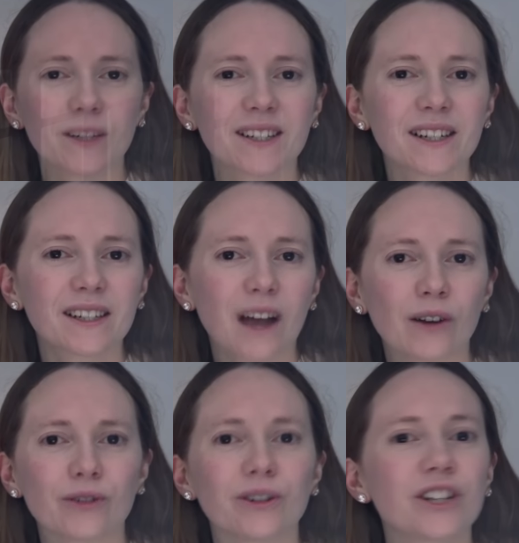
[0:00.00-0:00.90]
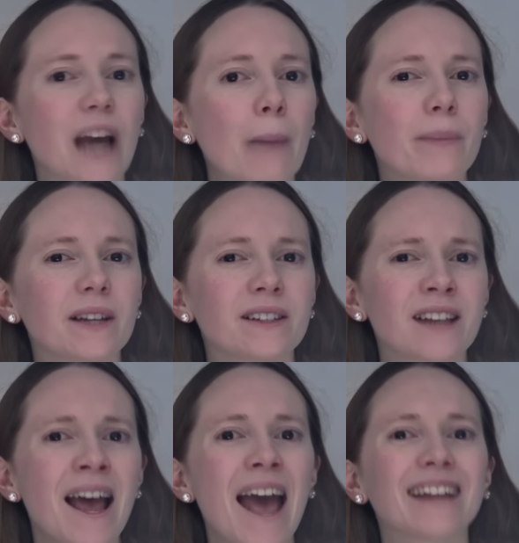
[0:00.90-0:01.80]
over six hundred
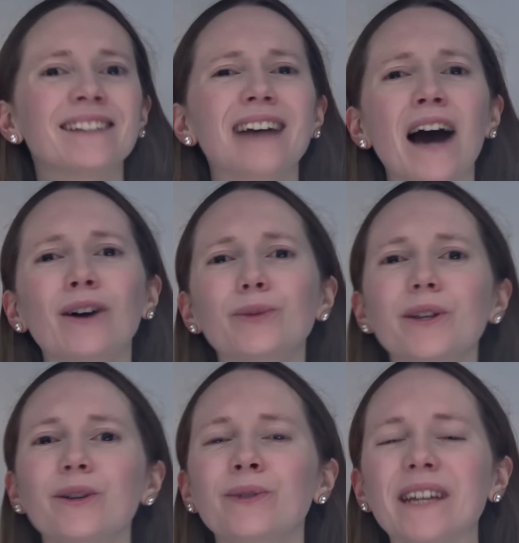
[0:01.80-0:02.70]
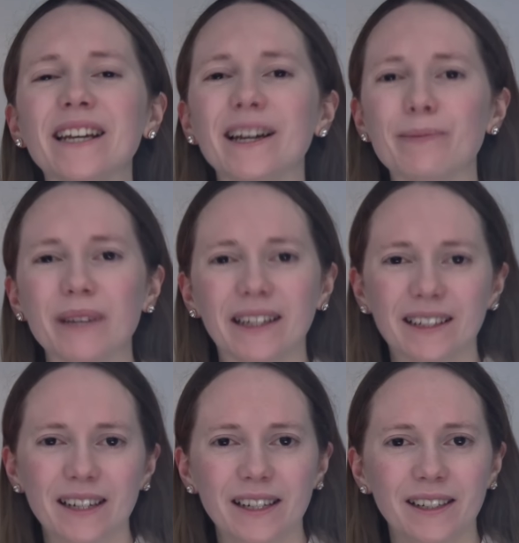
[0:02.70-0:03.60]
champions endowed with unique
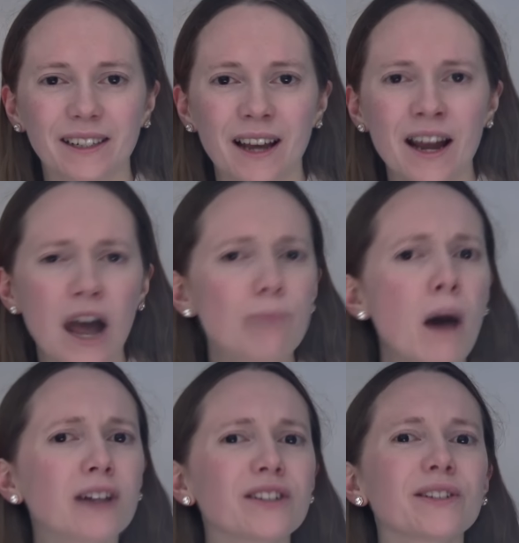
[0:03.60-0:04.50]
abilities. Immerse